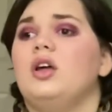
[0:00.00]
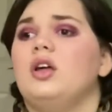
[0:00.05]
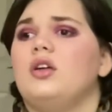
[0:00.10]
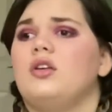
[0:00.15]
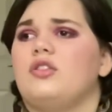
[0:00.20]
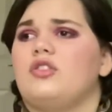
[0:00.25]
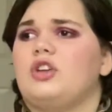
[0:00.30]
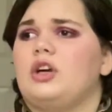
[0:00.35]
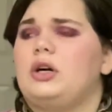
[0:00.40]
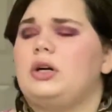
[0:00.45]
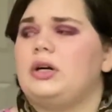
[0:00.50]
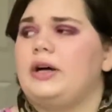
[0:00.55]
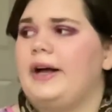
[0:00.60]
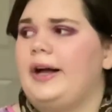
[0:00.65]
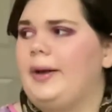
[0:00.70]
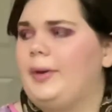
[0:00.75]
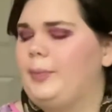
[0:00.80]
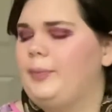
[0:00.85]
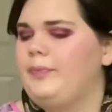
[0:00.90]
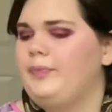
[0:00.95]
So
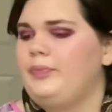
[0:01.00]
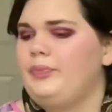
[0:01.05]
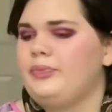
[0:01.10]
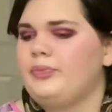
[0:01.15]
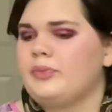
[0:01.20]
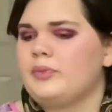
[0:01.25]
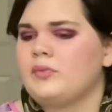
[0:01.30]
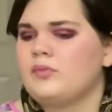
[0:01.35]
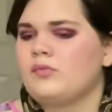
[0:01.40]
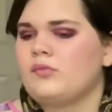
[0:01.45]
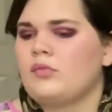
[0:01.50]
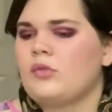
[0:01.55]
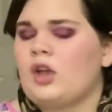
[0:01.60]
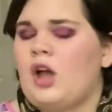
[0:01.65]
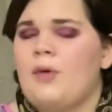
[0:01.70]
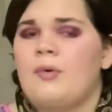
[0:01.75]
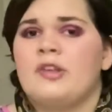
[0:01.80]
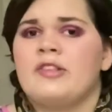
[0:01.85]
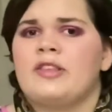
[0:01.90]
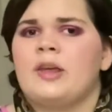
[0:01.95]
I
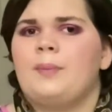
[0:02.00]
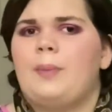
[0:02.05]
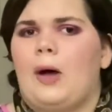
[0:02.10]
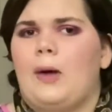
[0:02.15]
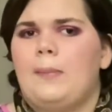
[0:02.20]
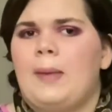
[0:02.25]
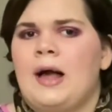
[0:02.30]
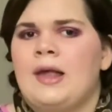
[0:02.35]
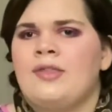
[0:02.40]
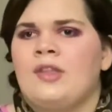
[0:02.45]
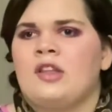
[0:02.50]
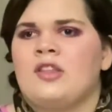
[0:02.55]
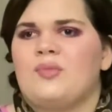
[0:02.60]
want to say ball pythons,